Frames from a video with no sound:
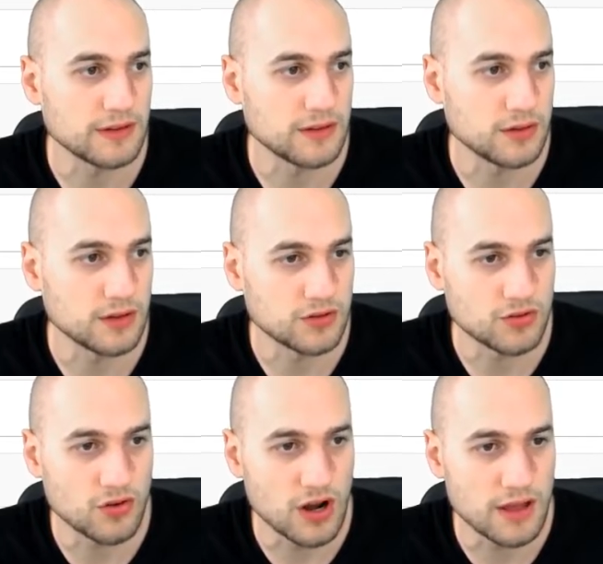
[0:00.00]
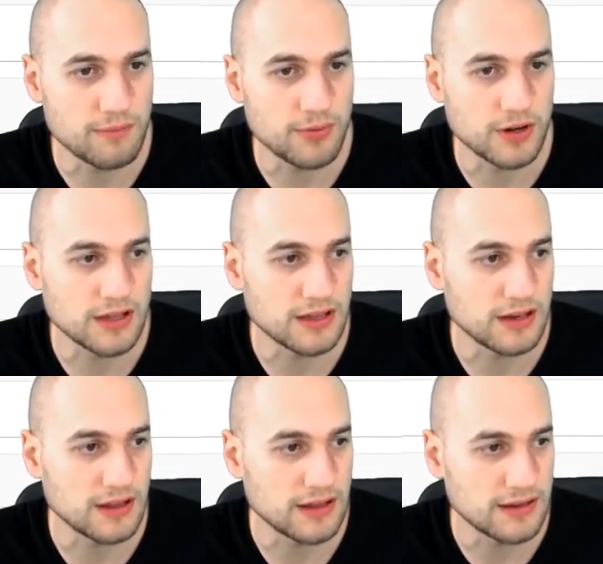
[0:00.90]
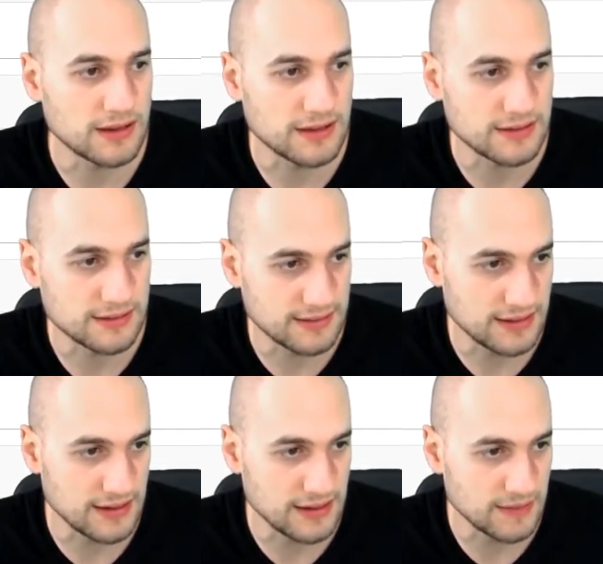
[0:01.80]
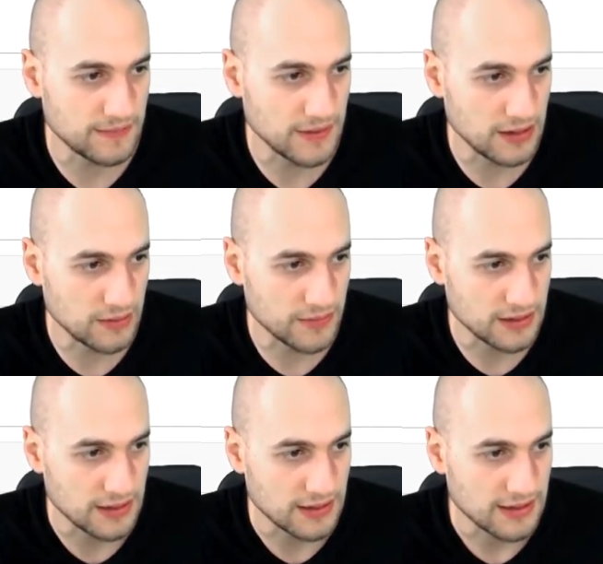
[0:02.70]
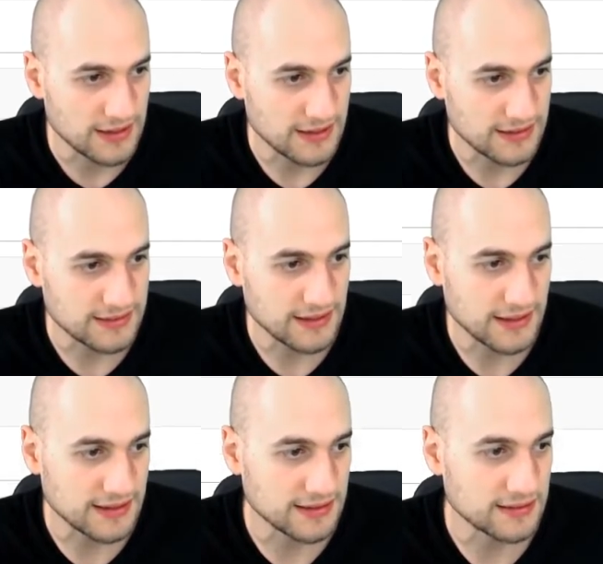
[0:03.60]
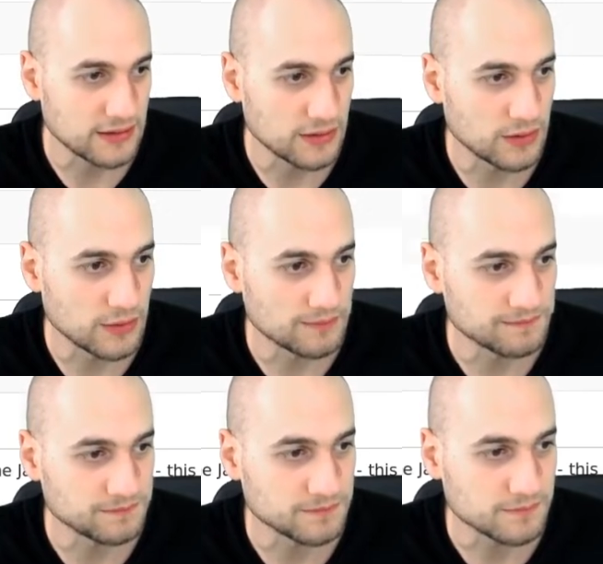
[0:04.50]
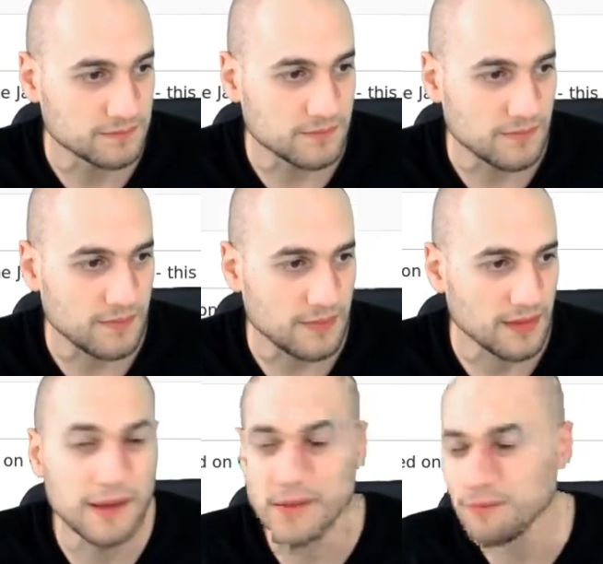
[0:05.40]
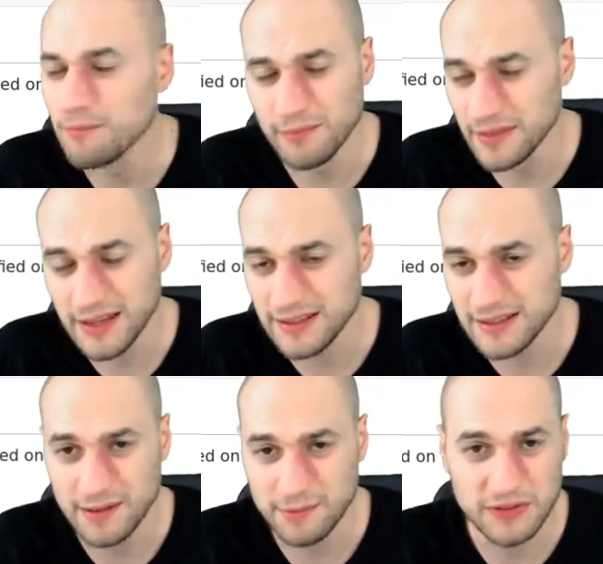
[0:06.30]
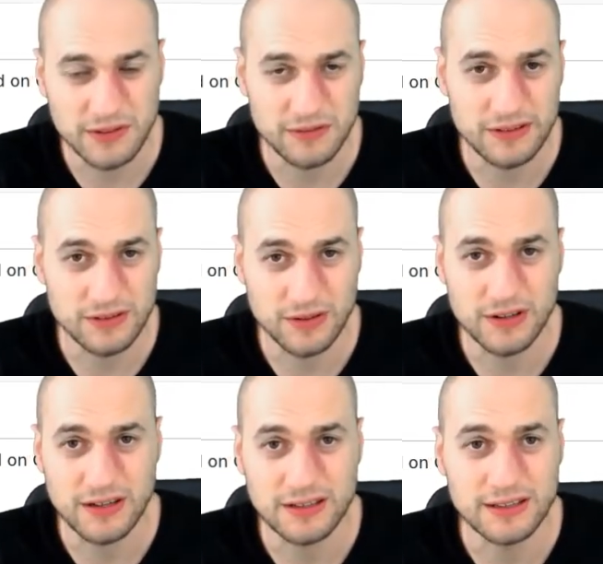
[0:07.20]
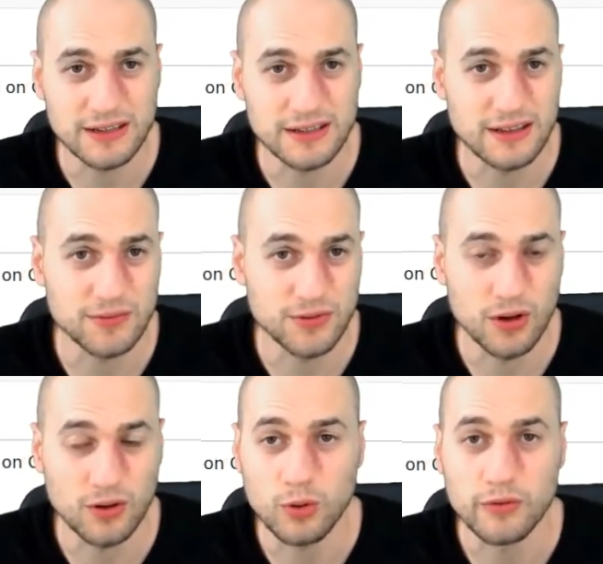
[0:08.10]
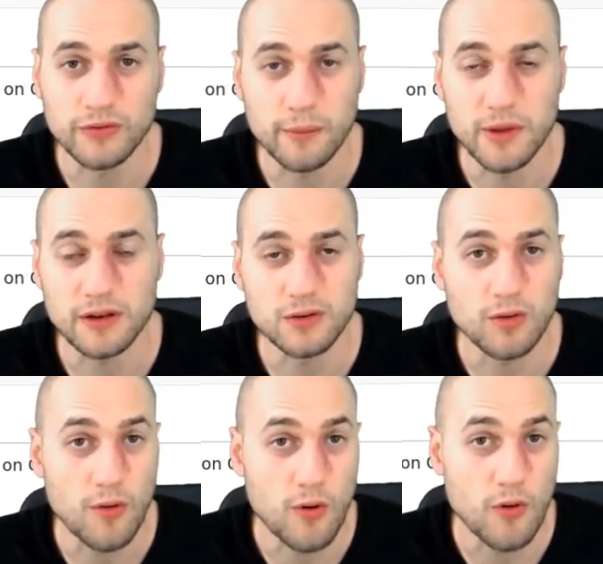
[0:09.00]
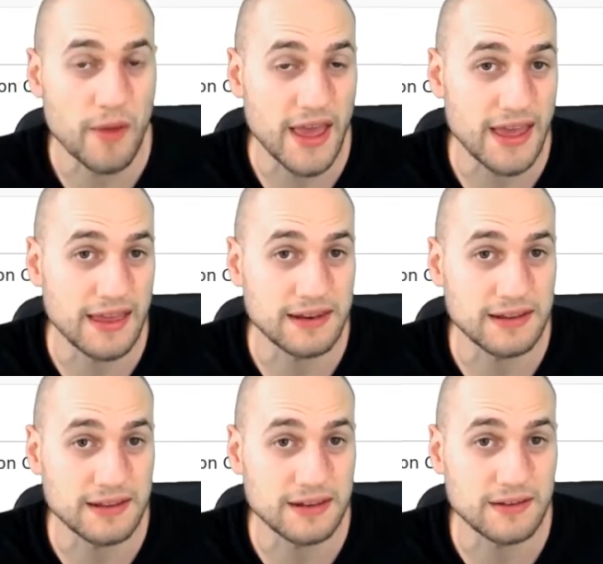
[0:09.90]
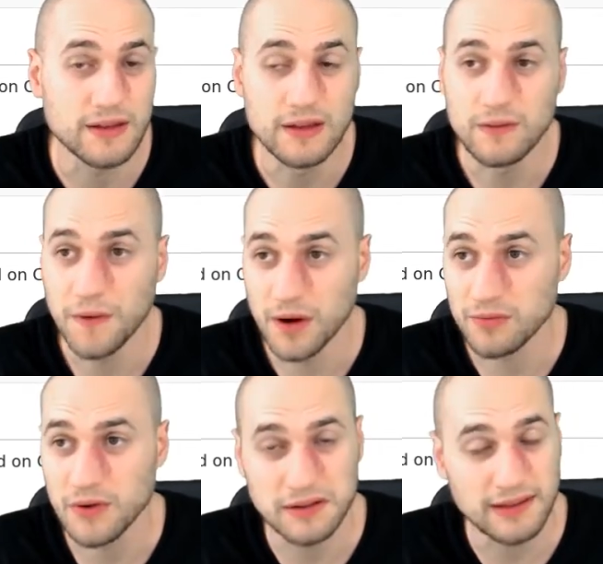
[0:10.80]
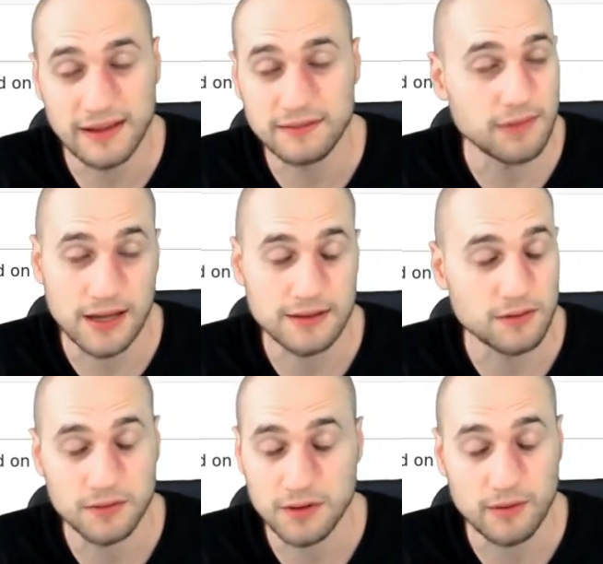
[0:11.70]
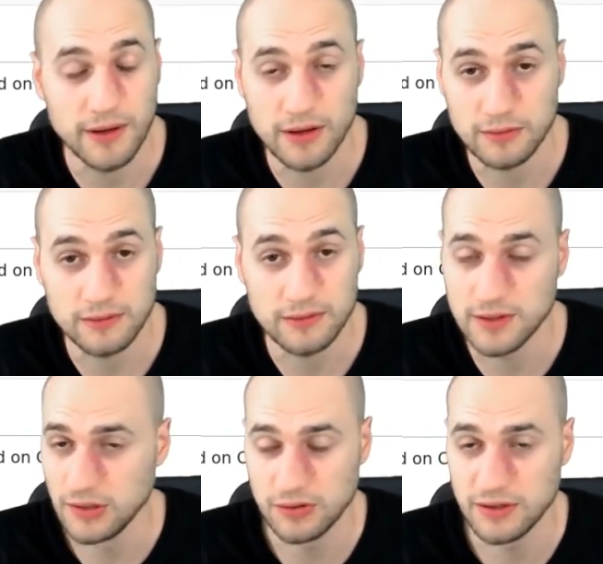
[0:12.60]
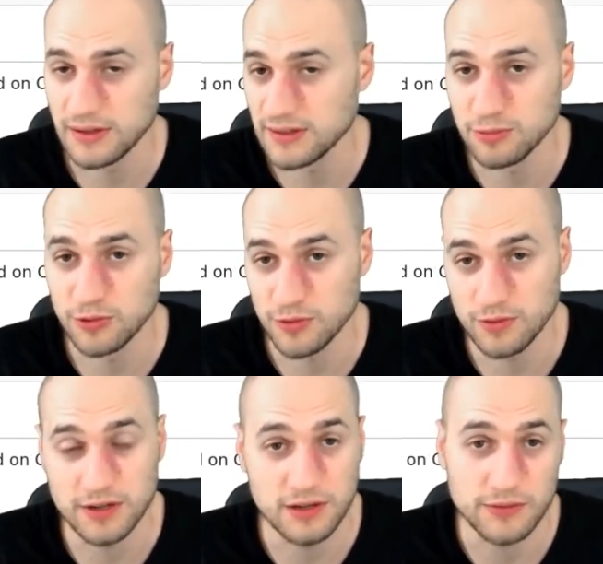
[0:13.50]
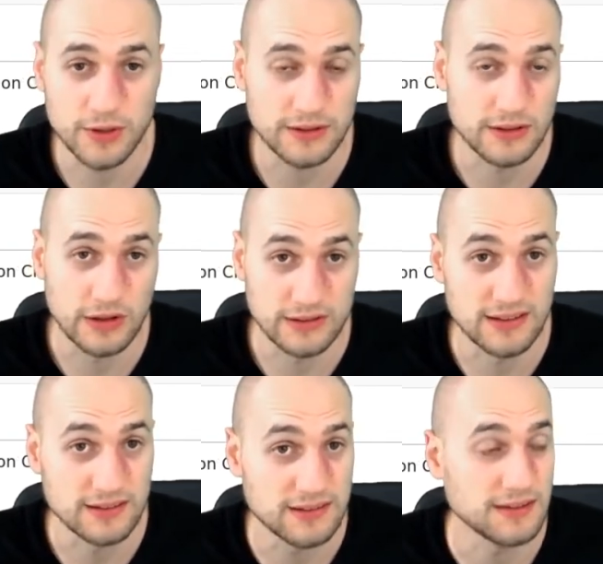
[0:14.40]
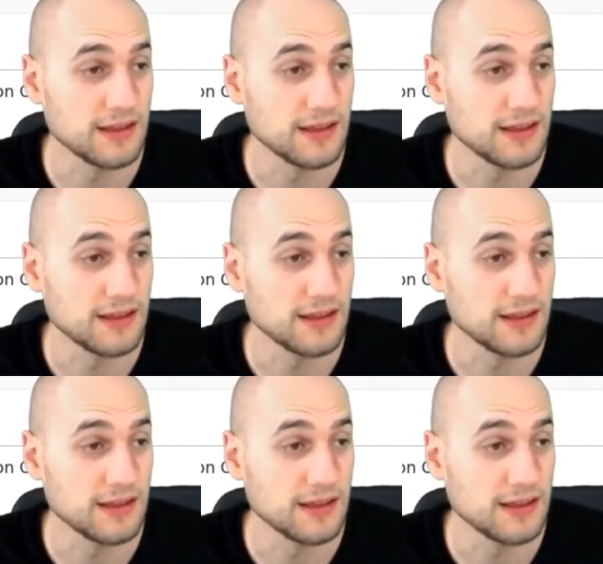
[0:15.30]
that you can try putting in and then see if any of it gets detected. So, I mean, 99% of these are going to get detected, if not all of them, in Chrome and in Firefox. I don't know about the Internet Explorer or any of that nonsense.